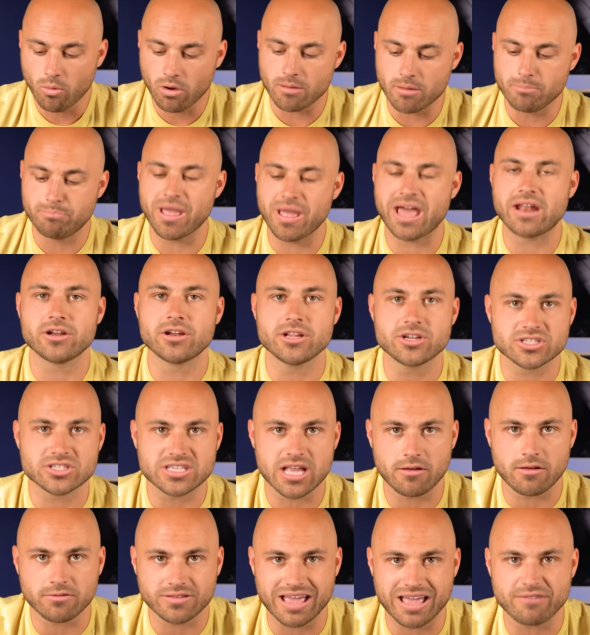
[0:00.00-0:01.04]
want to better
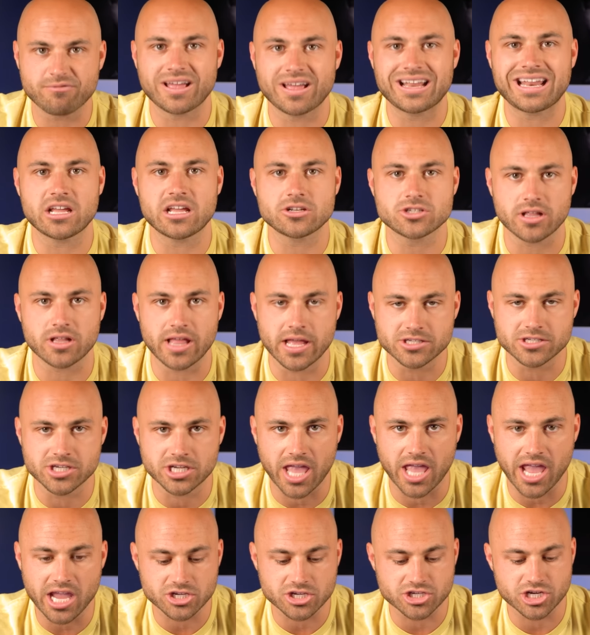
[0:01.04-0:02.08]
yourself, get financial
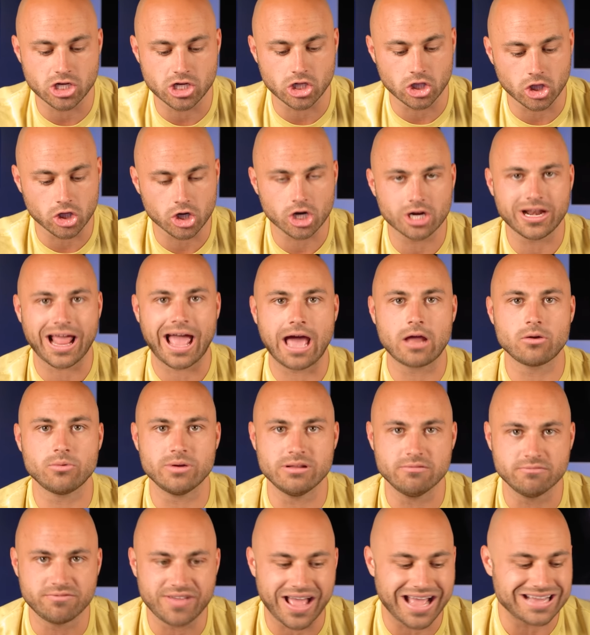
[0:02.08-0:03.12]
education, learn how to
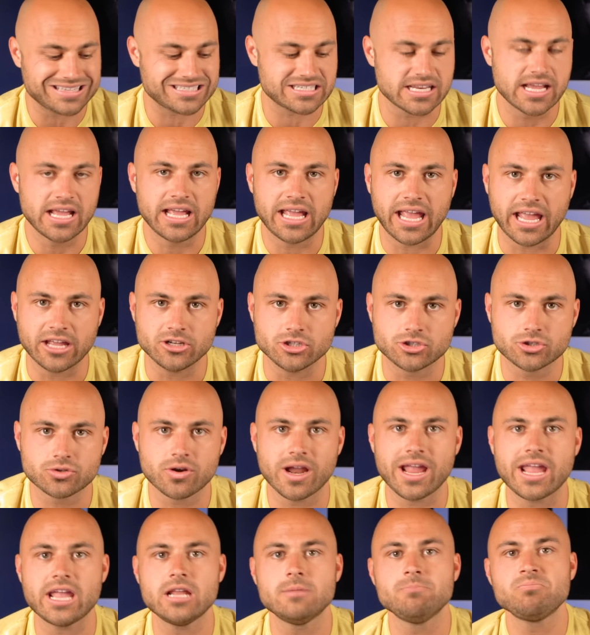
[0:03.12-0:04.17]
invest and
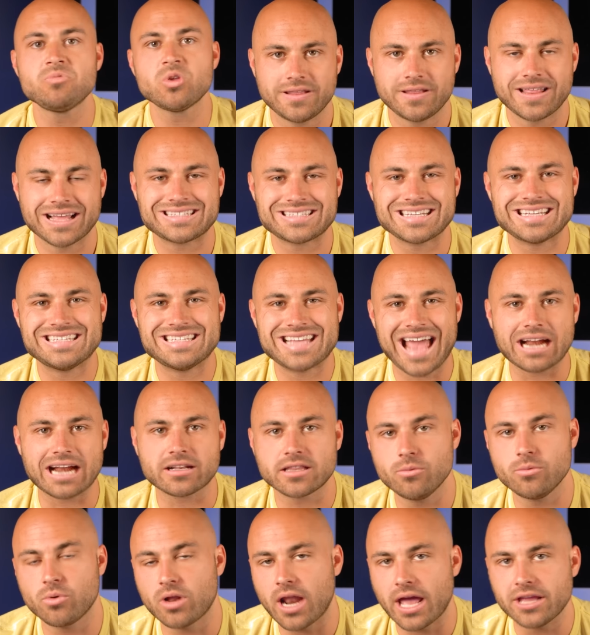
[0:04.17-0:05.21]
trade. And that's
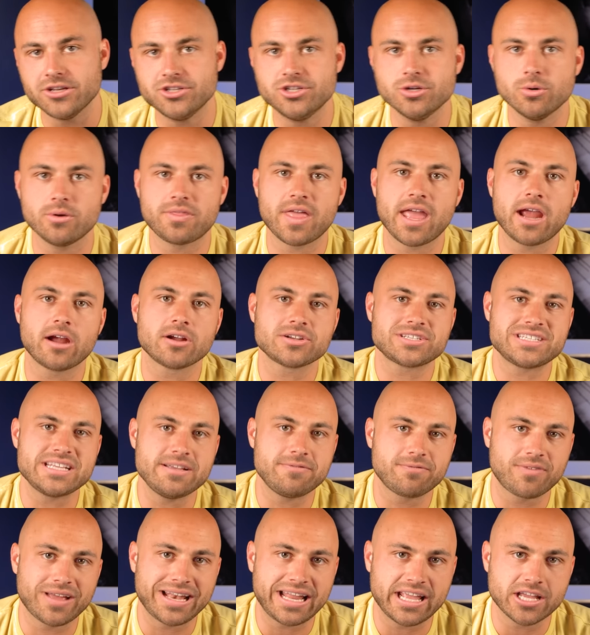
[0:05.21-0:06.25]
exactly what I do with Heresy
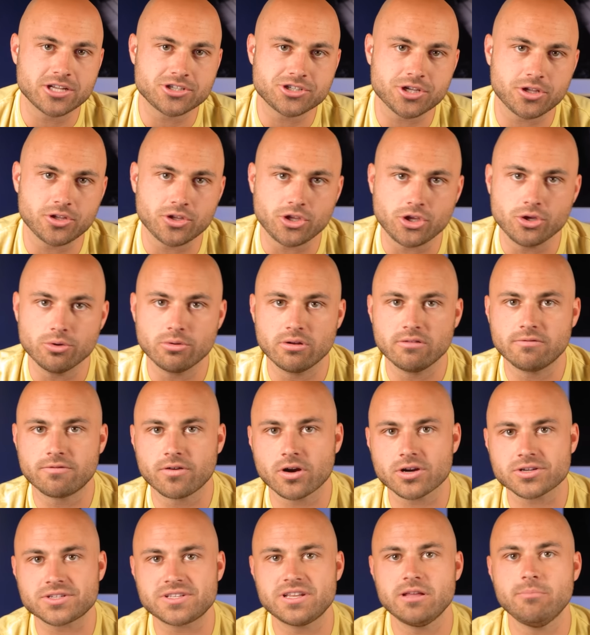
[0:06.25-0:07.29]
Financial
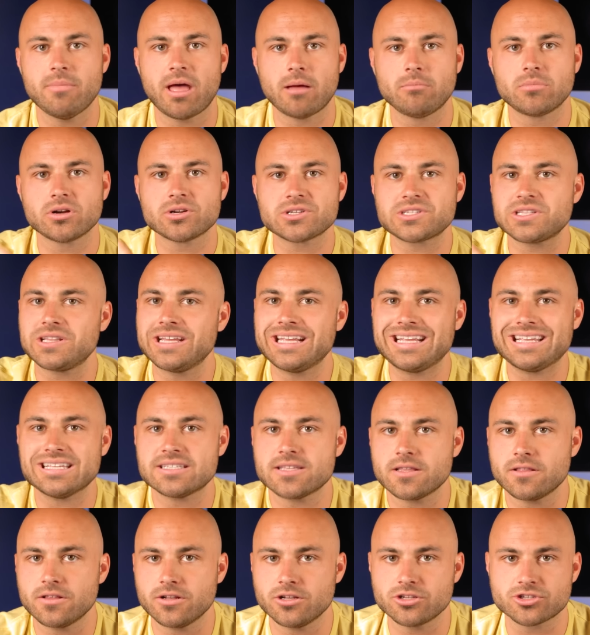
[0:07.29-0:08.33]
University members. Link is
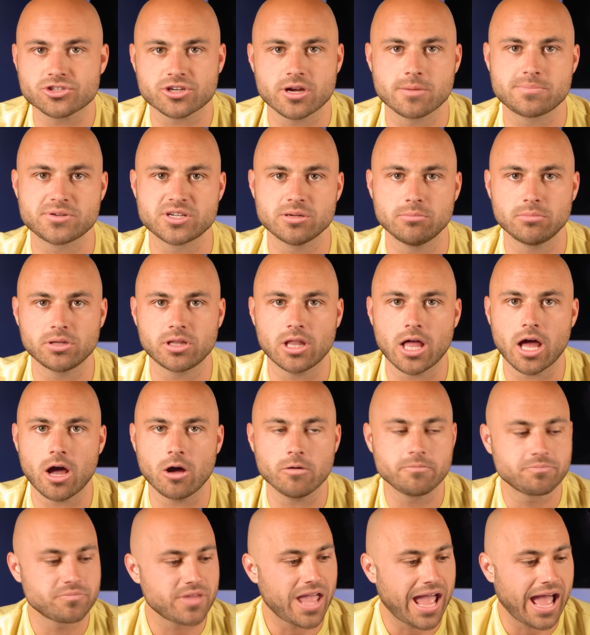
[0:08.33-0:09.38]
in the description
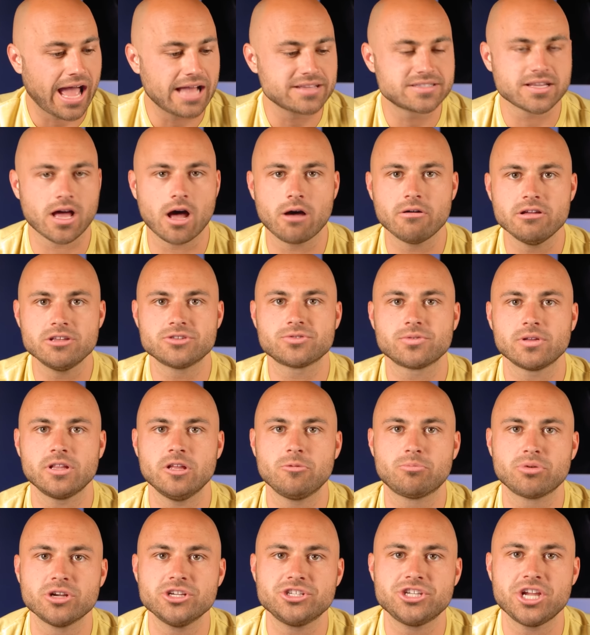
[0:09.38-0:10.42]
below. As always, really
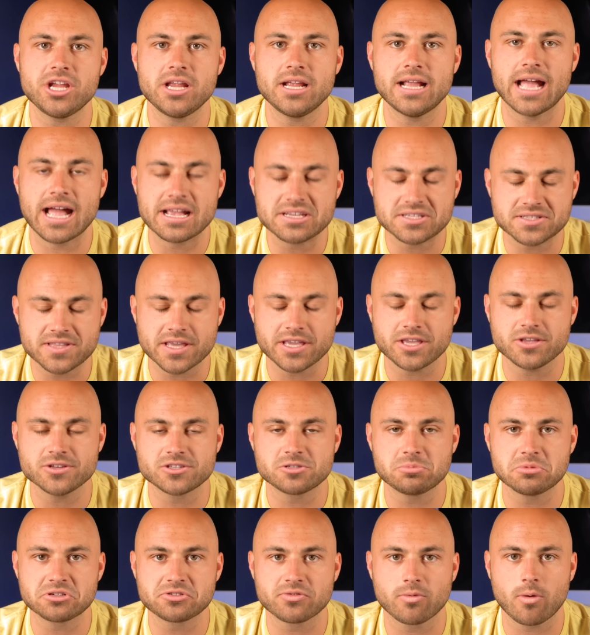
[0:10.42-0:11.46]
appreciate you guys. Thank you
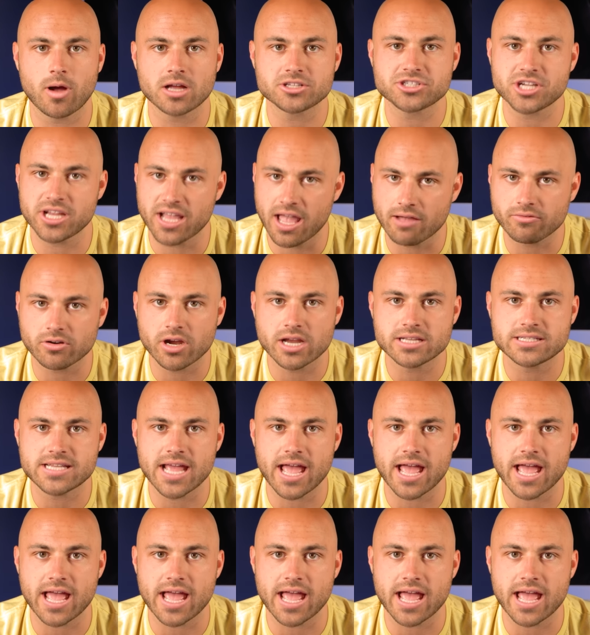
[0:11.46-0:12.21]
so much for watching. Have a great